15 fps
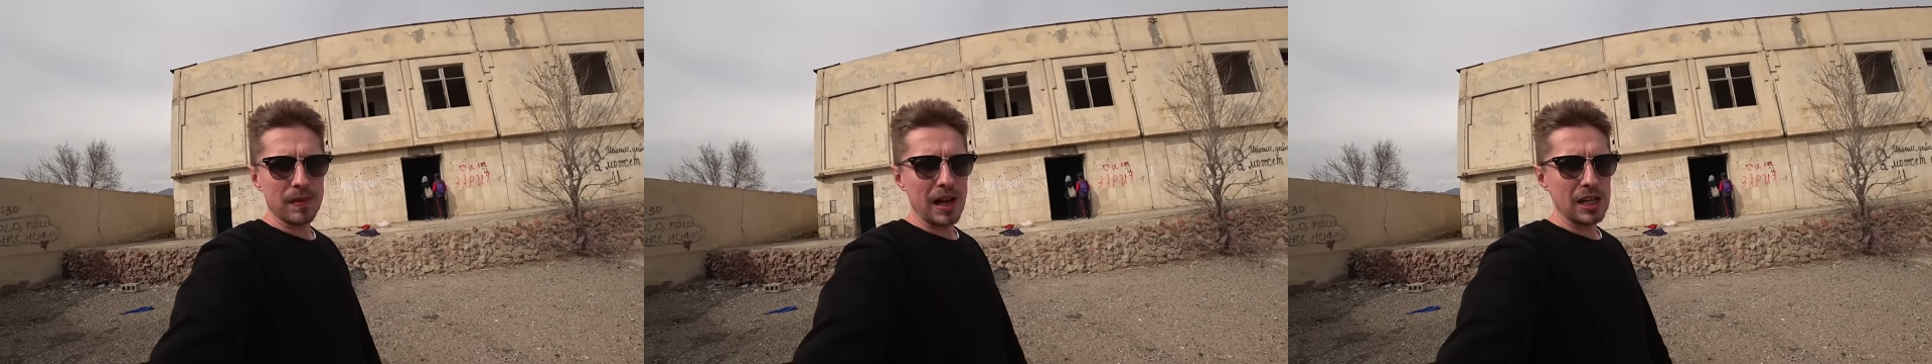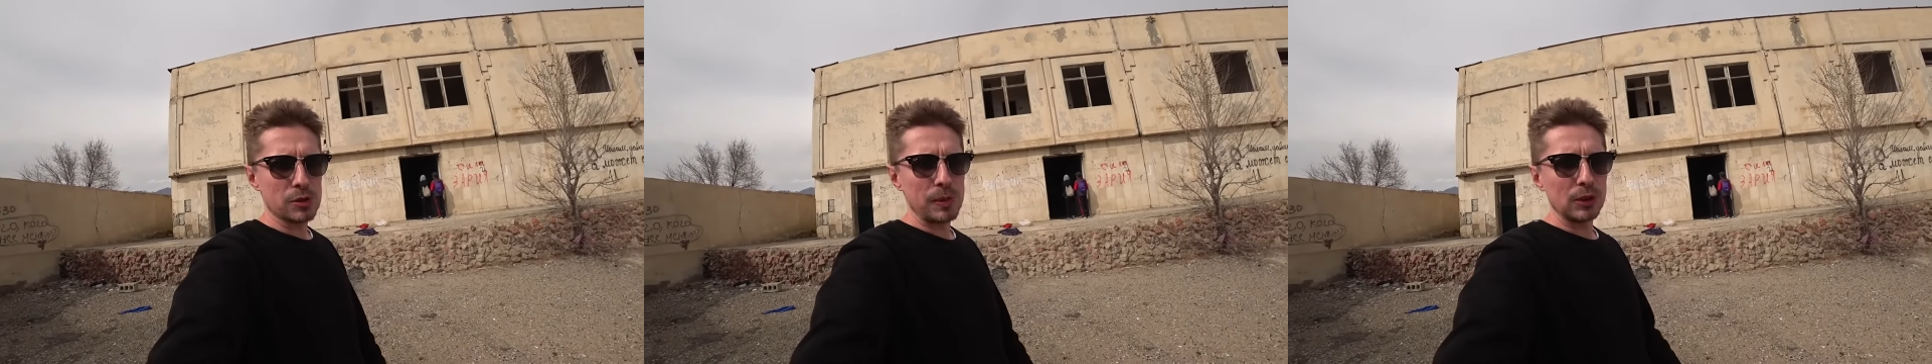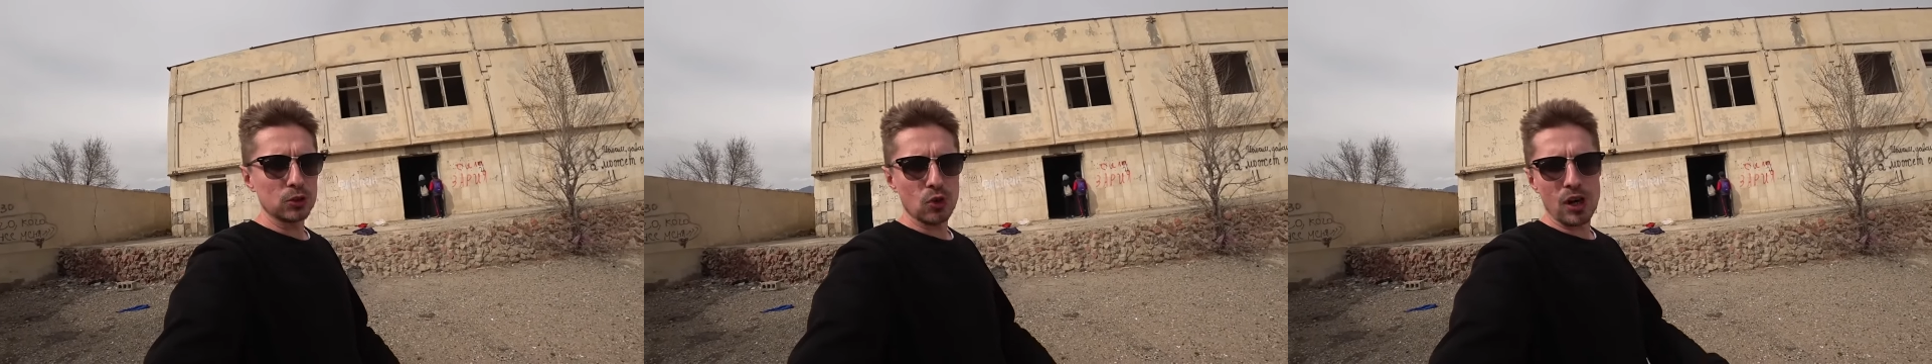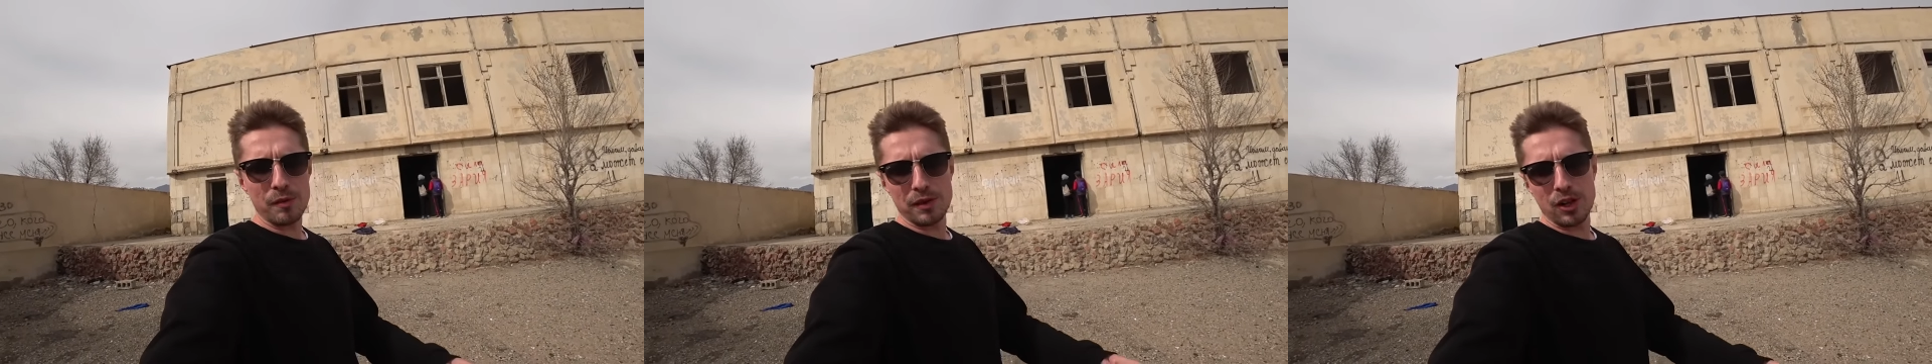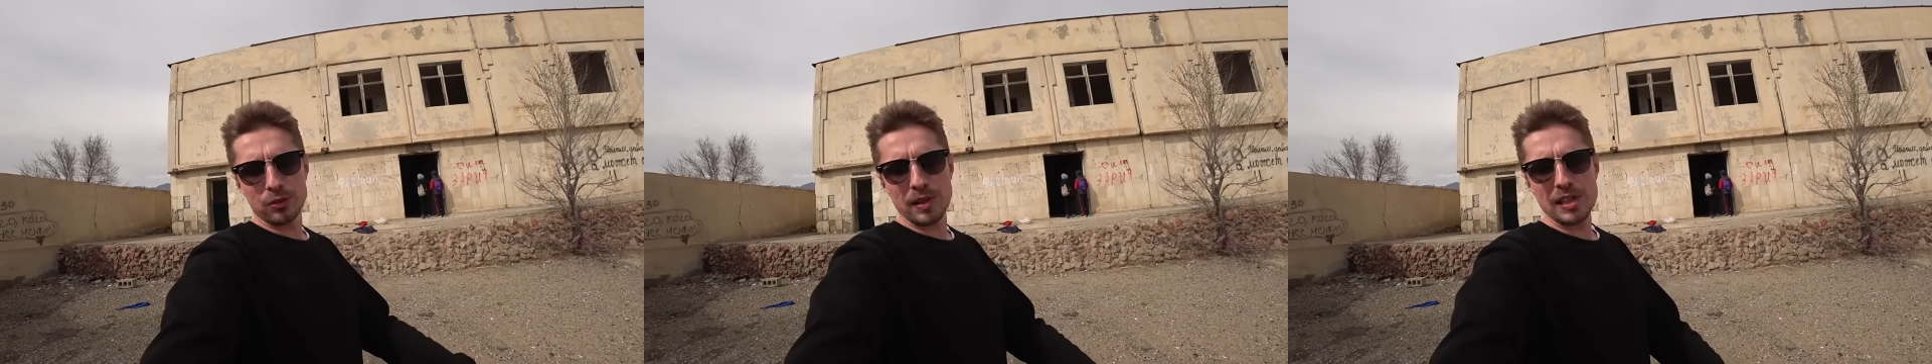As we drive
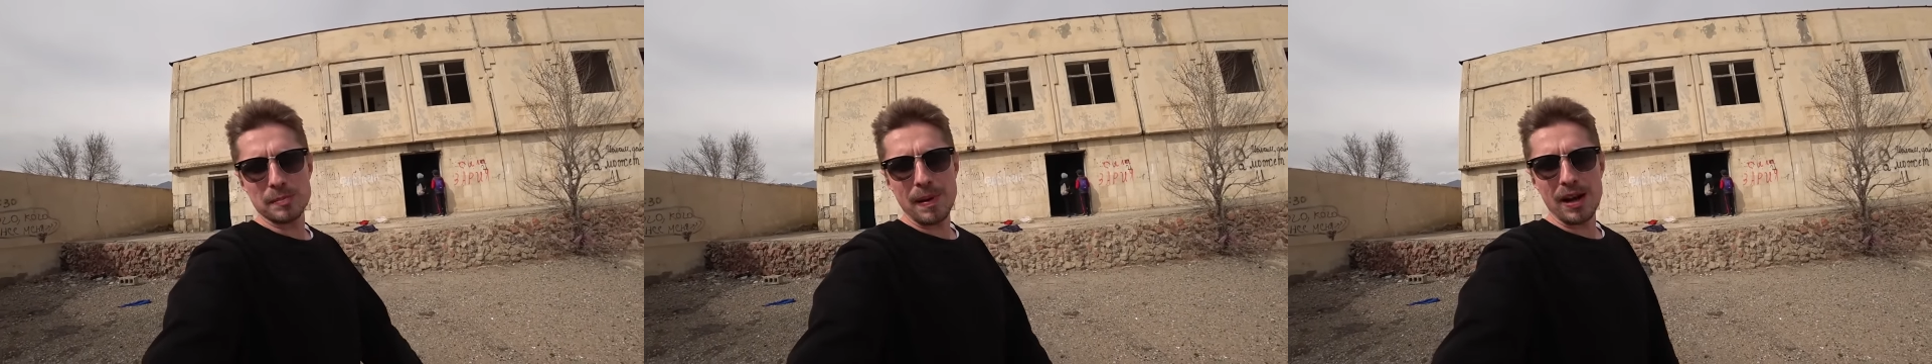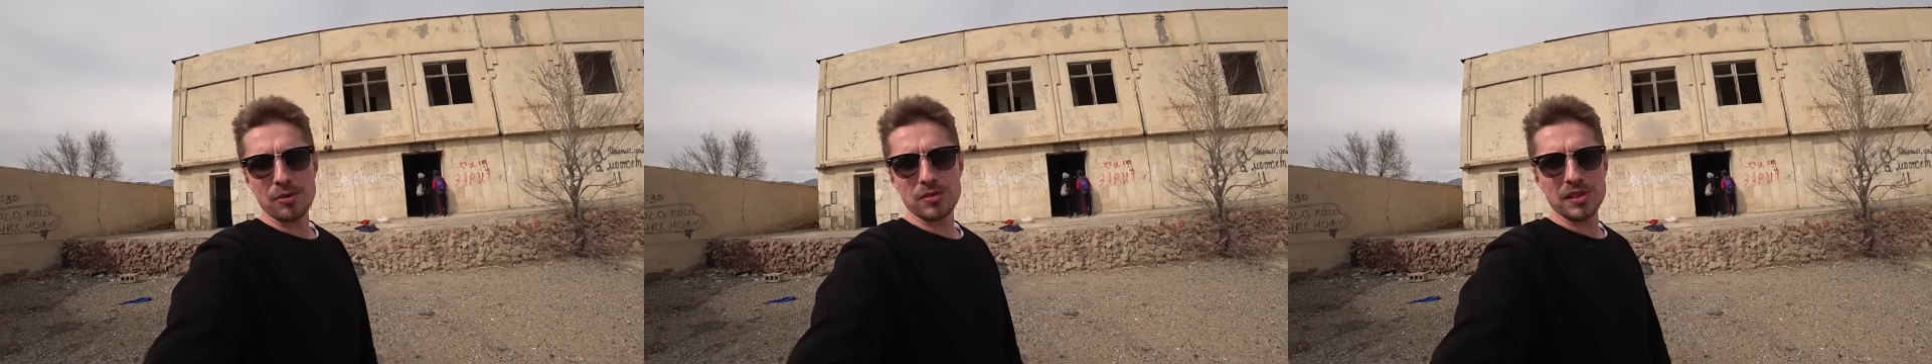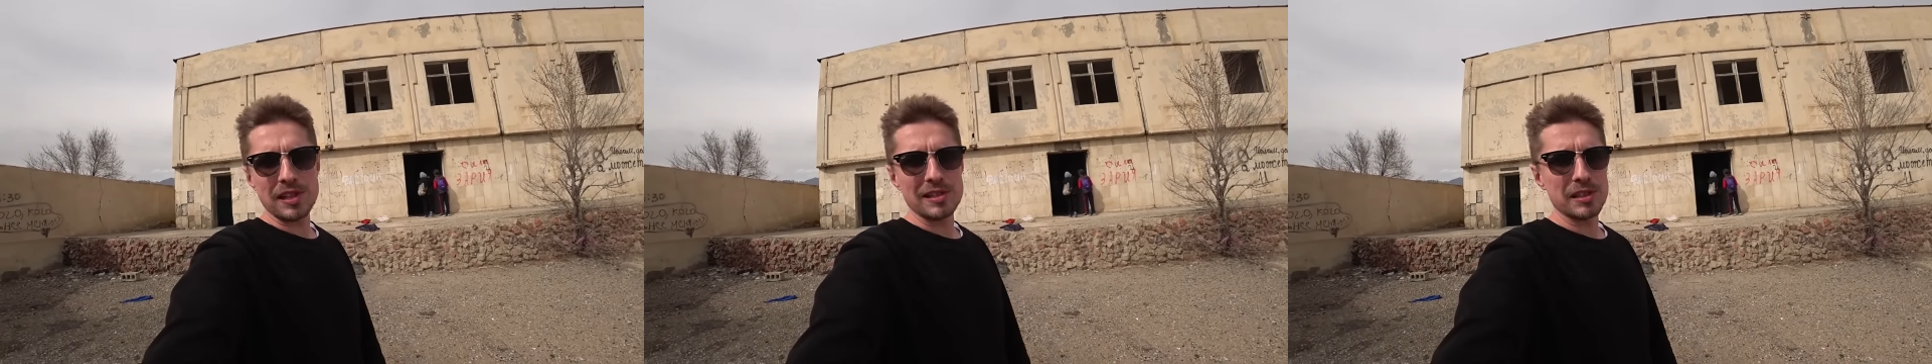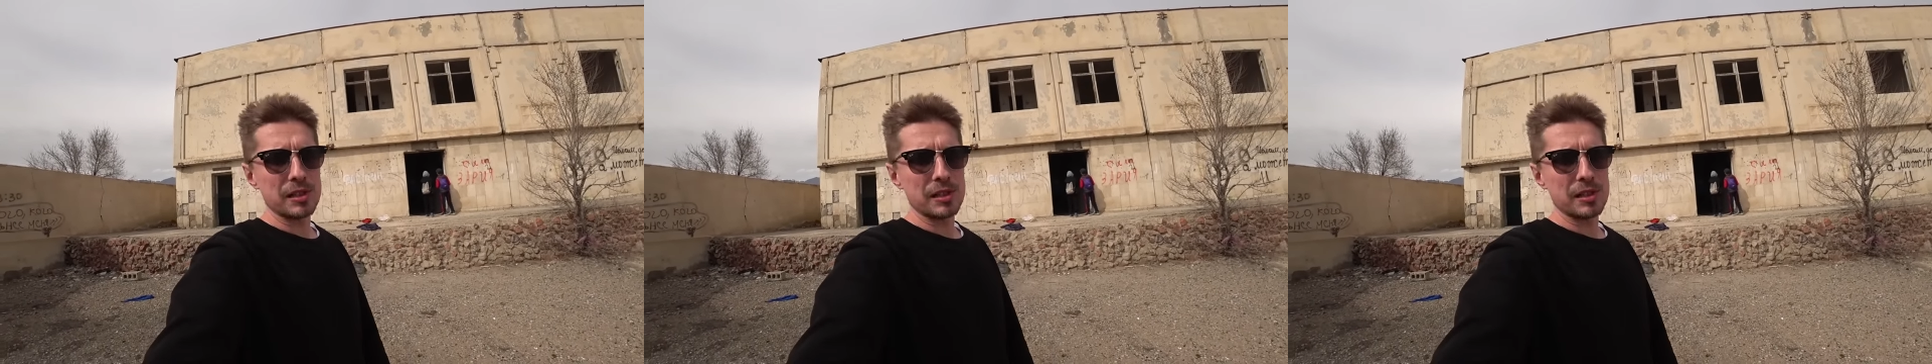along these mountains,